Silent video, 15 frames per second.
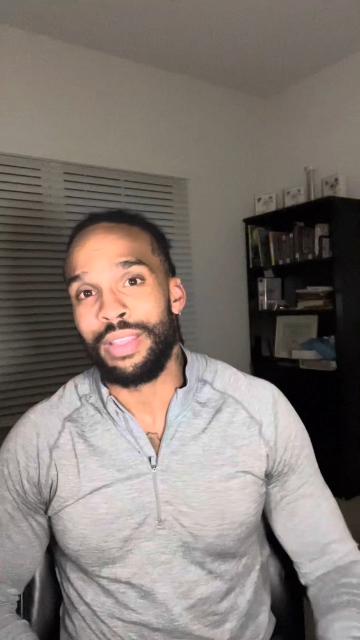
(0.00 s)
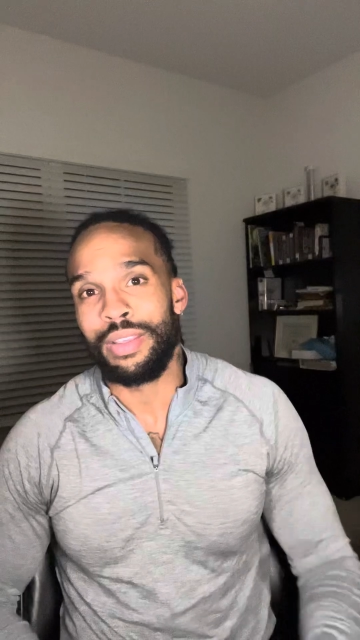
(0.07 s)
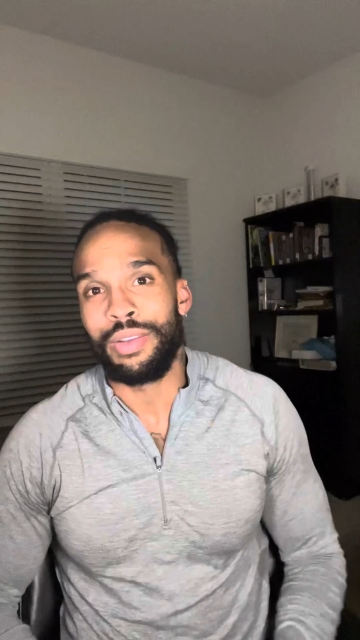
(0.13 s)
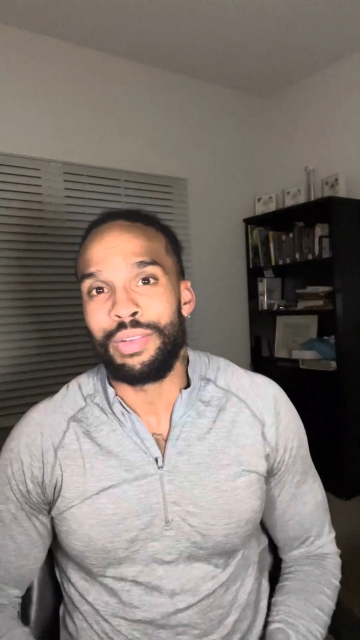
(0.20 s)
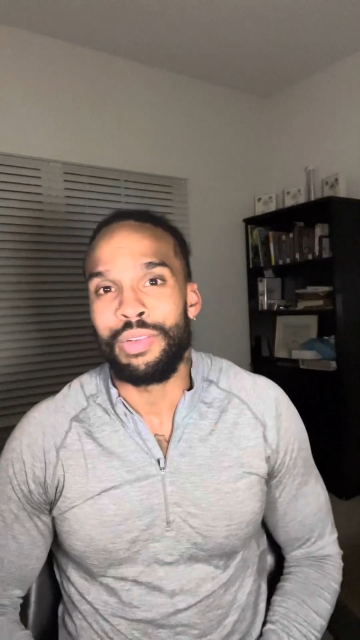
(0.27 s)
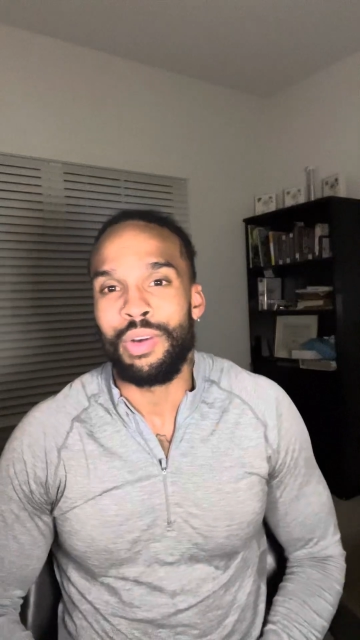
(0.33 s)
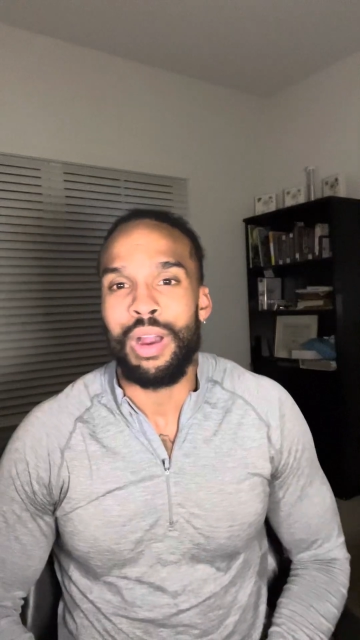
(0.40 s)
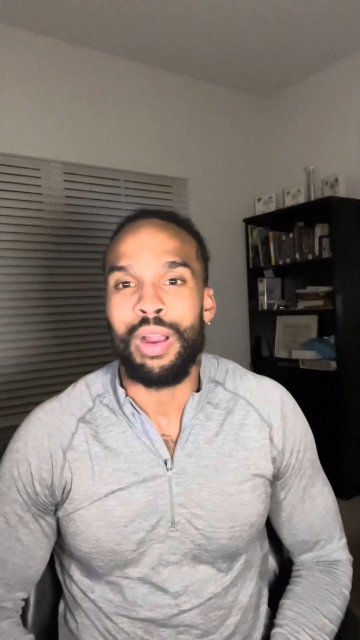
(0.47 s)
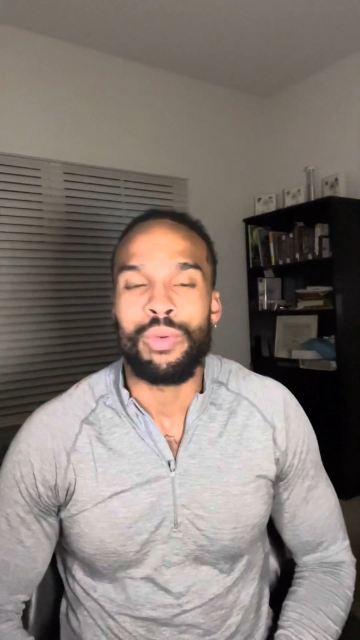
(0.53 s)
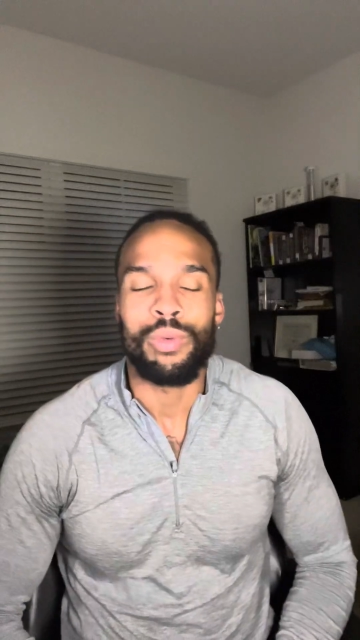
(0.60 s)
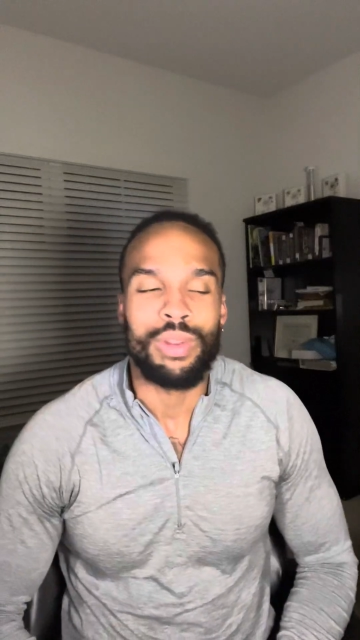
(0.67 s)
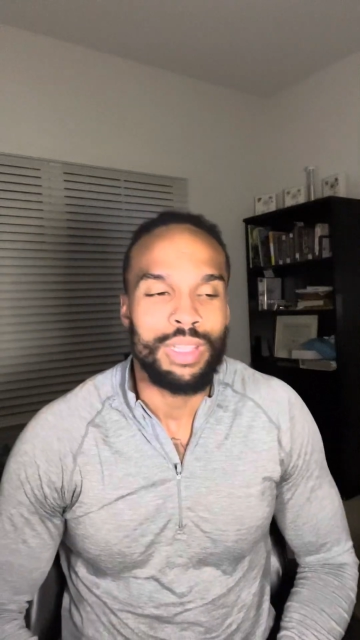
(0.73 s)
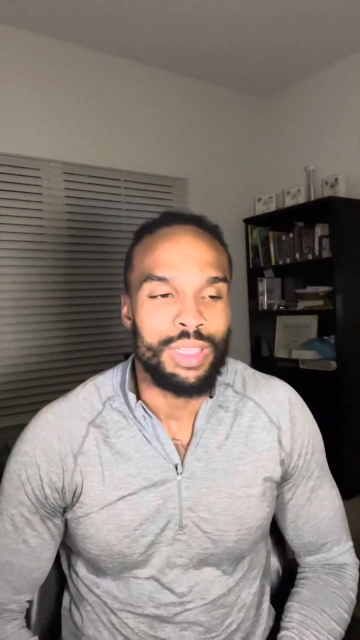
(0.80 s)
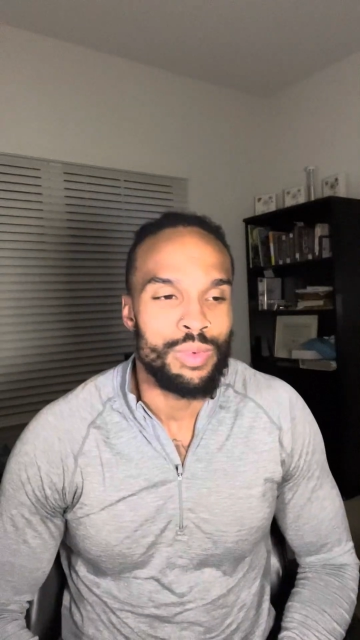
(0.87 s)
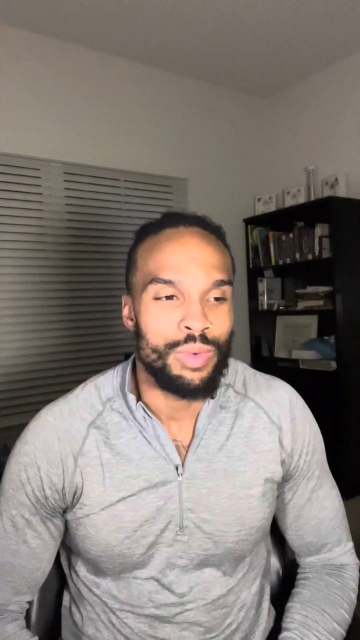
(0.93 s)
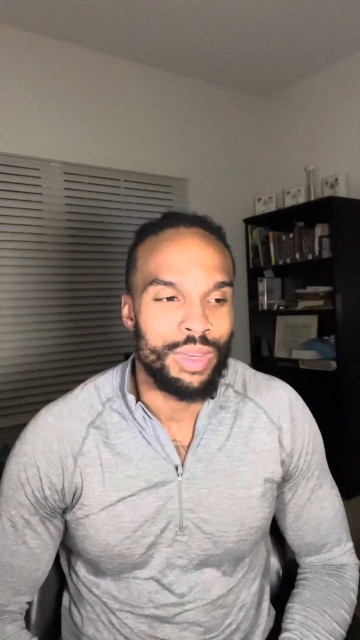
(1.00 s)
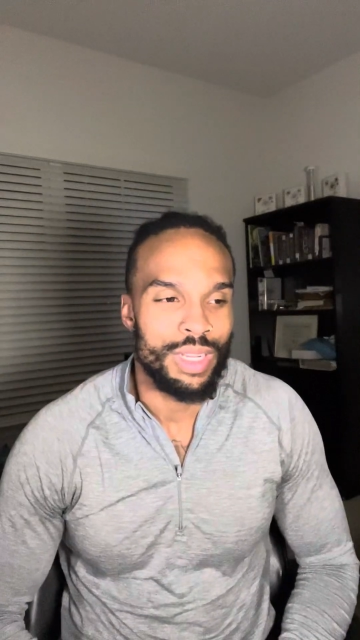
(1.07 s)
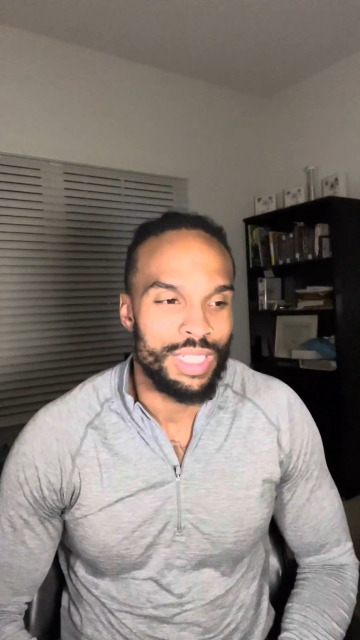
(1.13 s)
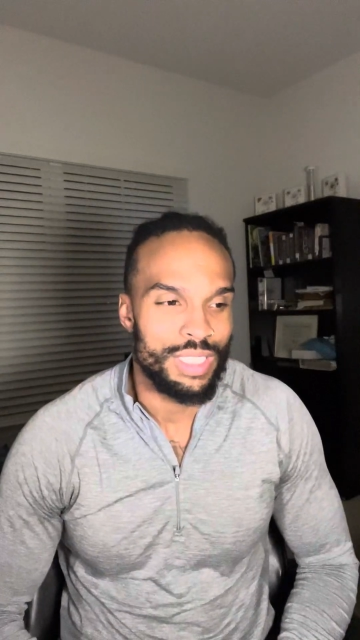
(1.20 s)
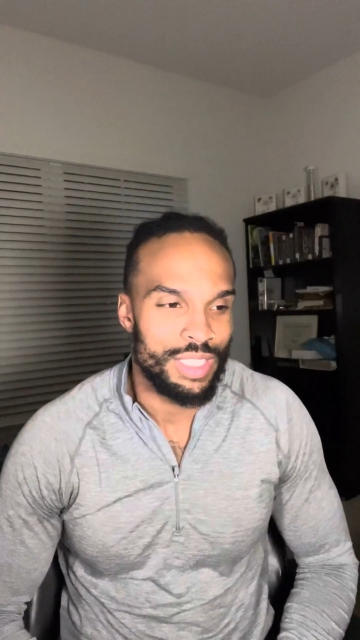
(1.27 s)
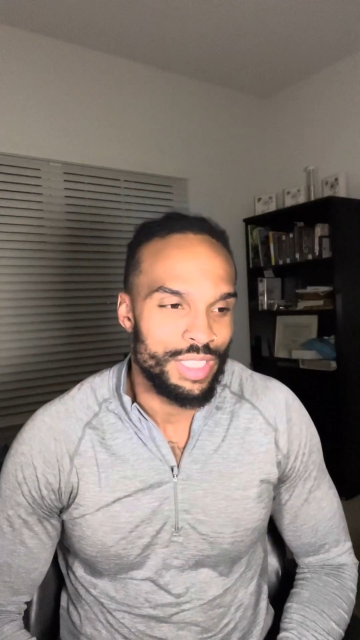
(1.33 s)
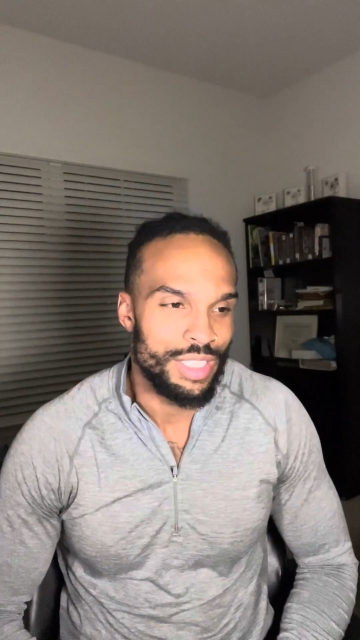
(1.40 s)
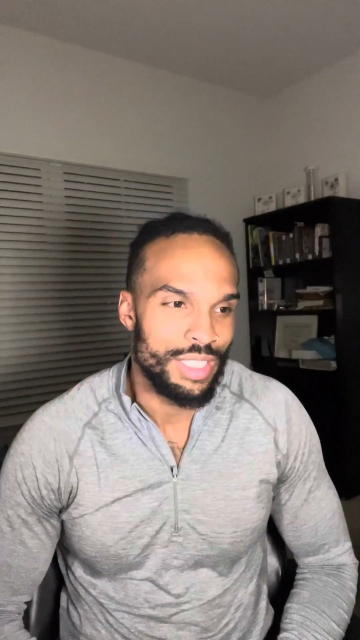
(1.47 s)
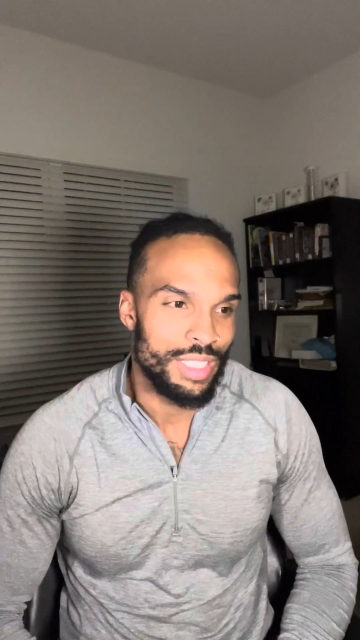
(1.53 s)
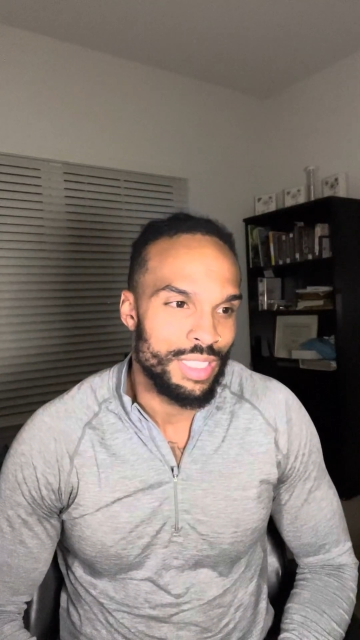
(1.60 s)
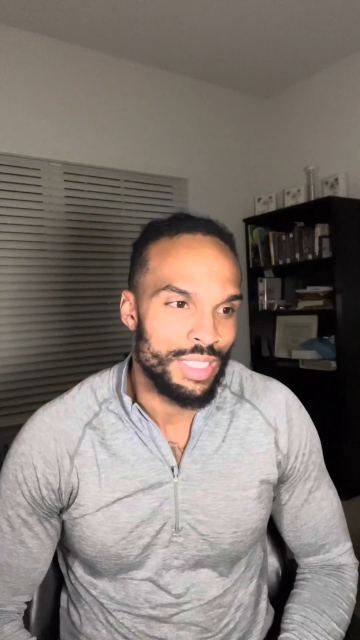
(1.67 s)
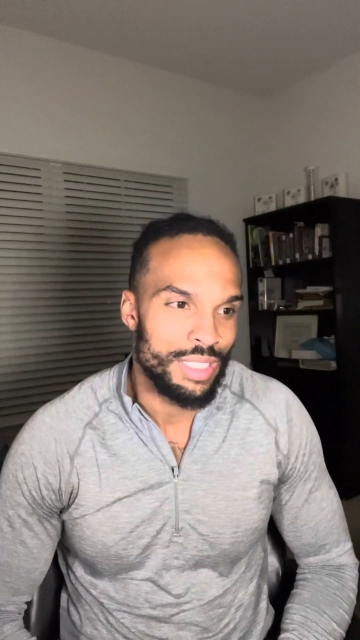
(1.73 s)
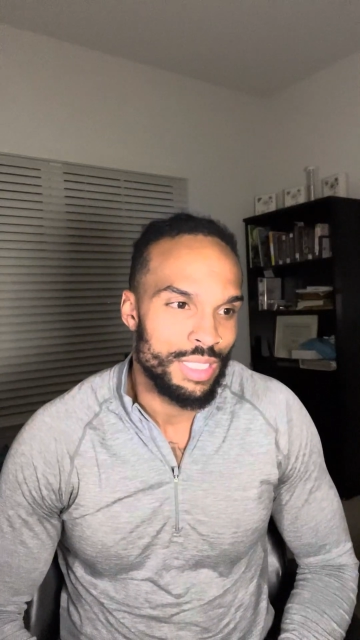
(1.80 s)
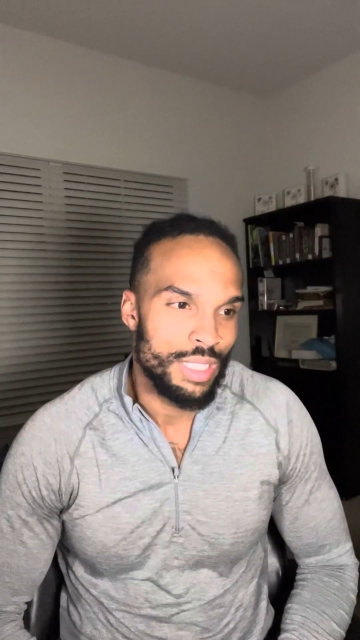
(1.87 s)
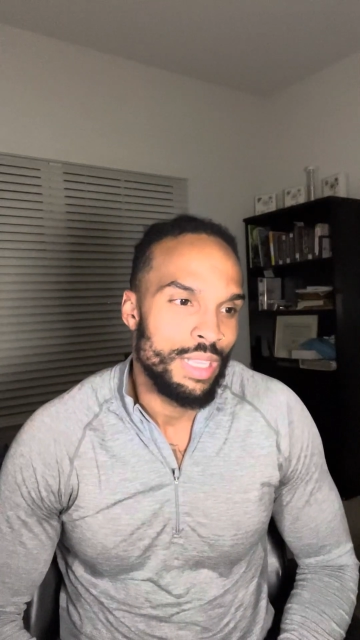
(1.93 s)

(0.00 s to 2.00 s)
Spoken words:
I really wanted to